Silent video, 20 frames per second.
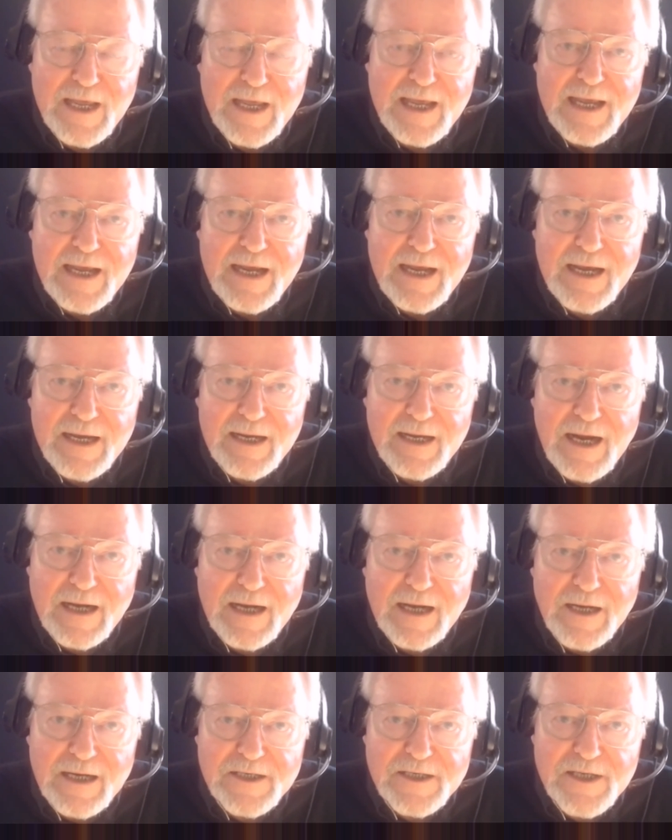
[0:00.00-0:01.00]
And I
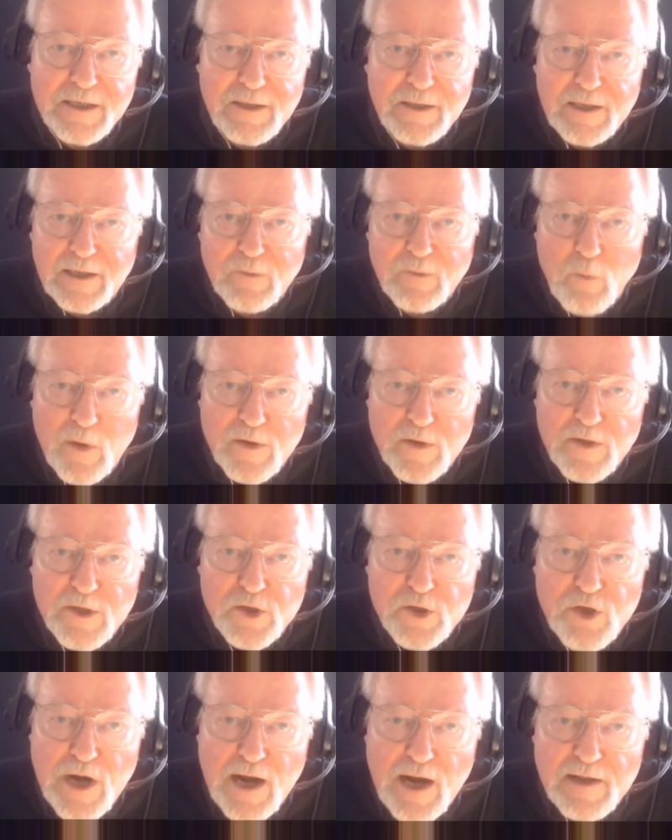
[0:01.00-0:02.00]
said, why don't you
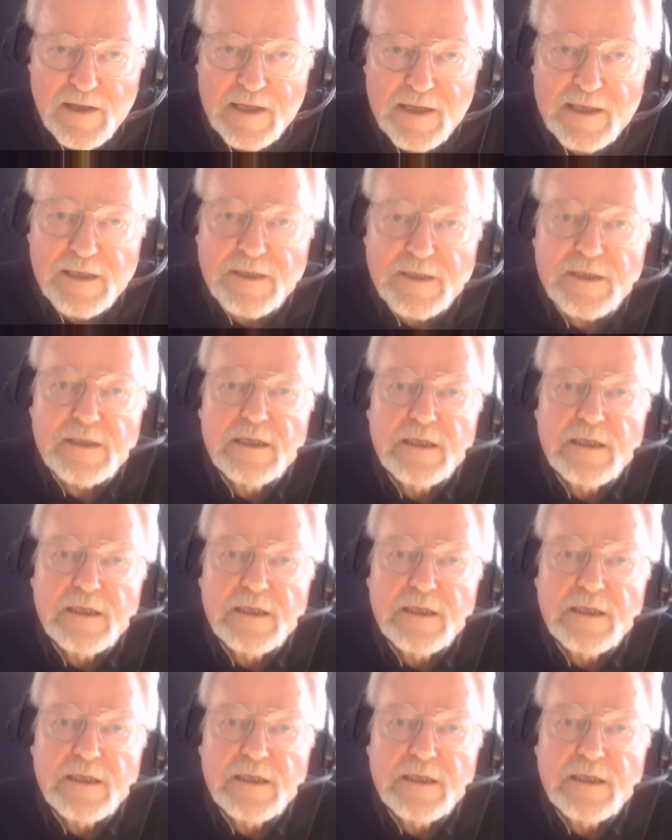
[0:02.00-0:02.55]
try this?